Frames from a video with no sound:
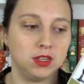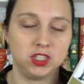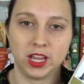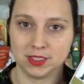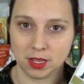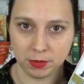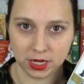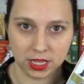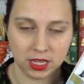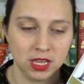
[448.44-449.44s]
She gets her
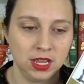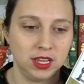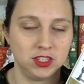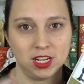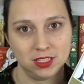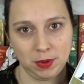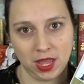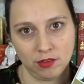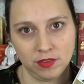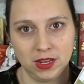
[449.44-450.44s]
money, she gets to pay
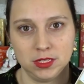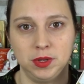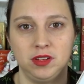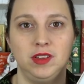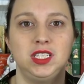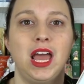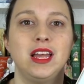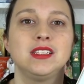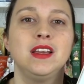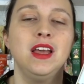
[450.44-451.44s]
off a little bit of her
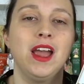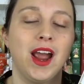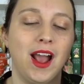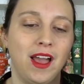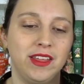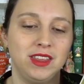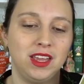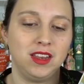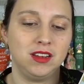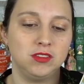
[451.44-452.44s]
debt, and
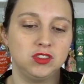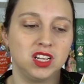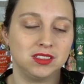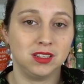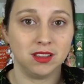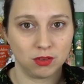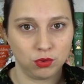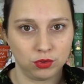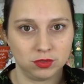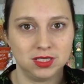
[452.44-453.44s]
then she gets another
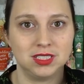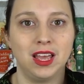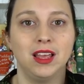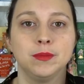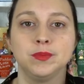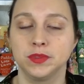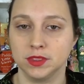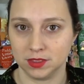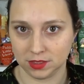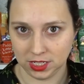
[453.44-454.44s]
call to say,
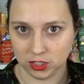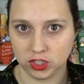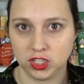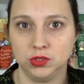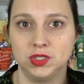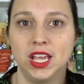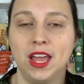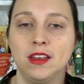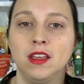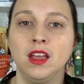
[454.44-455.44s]
need you to do it
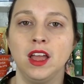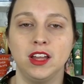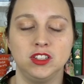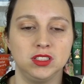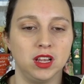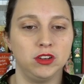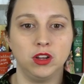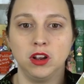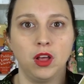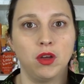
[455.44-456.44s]
again. And she's like, no,
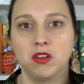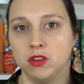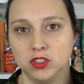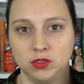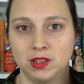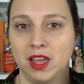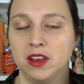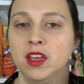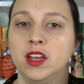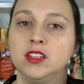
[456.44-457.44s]
I can't do it
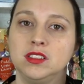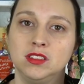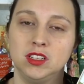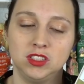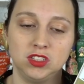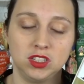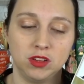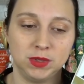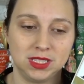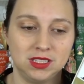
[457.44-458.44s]
again. And
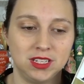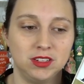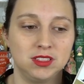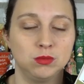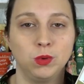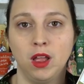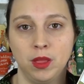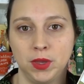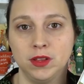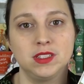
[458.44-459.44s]
Mr. Zero says, well,
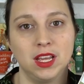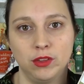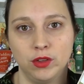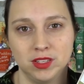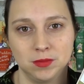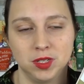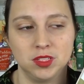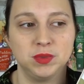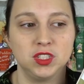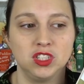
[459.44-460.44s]
I'm going to tell your husband.
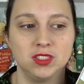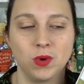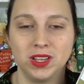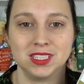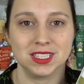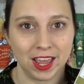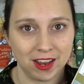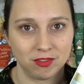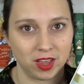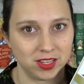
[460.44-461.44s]
But she's quite
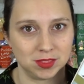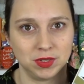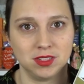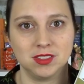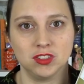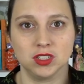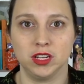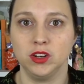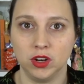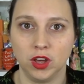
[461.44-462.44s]
scared of her husband, so she's like,
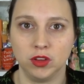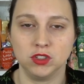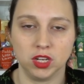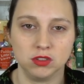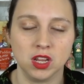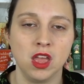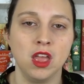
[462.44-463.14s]
no, don't.